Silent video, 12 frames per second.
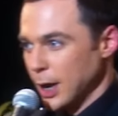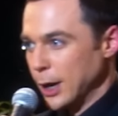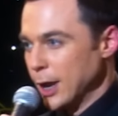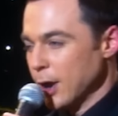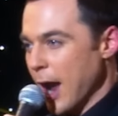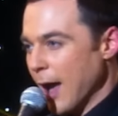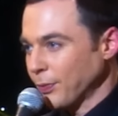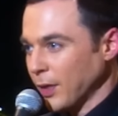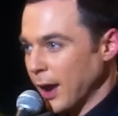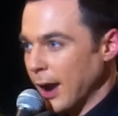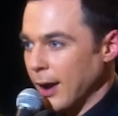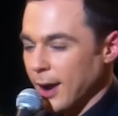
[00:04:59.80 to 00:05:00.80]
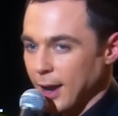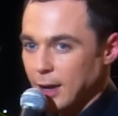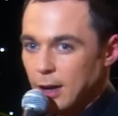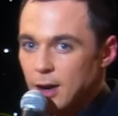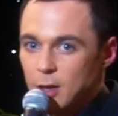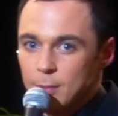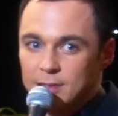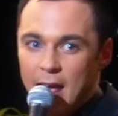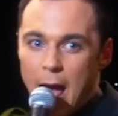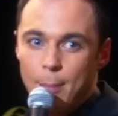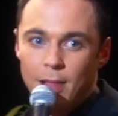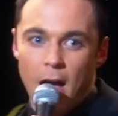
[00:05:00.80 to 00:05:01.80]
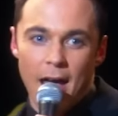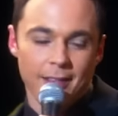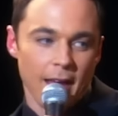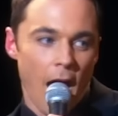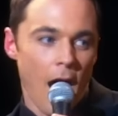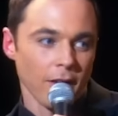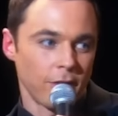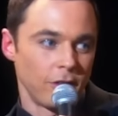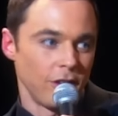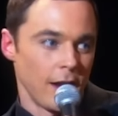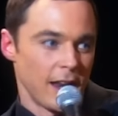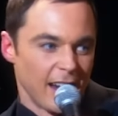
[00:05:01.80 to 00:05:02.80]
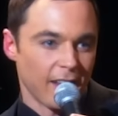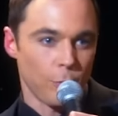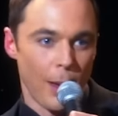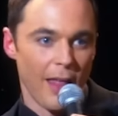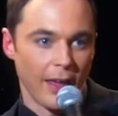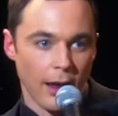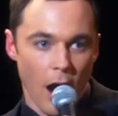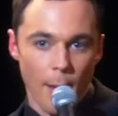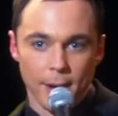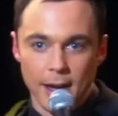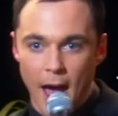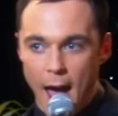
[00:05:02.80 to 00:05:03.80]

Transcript: I know you're out there. I can hear you metabolizing oxygen and expelling carbon